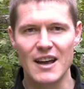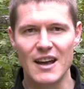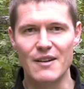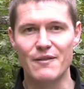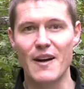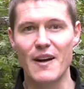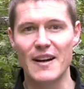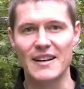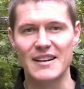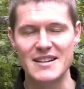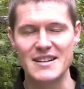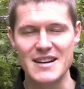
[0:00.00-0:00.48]
in
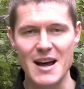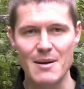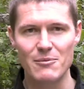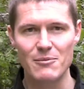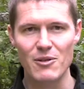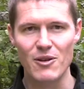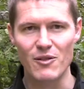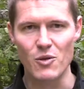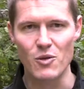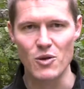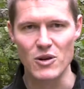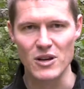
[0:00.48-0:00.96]
fact a number
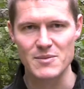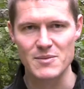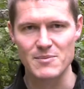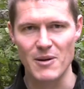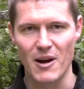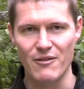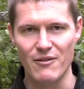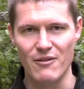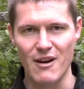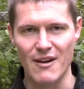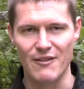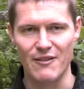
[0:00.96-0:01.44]
of works by
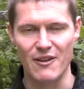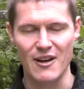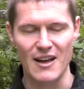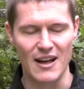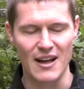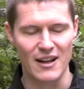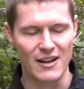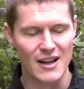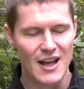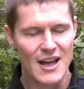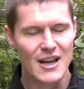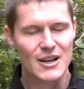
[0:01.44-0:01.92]

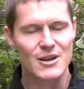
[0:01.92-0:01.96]
Raphael.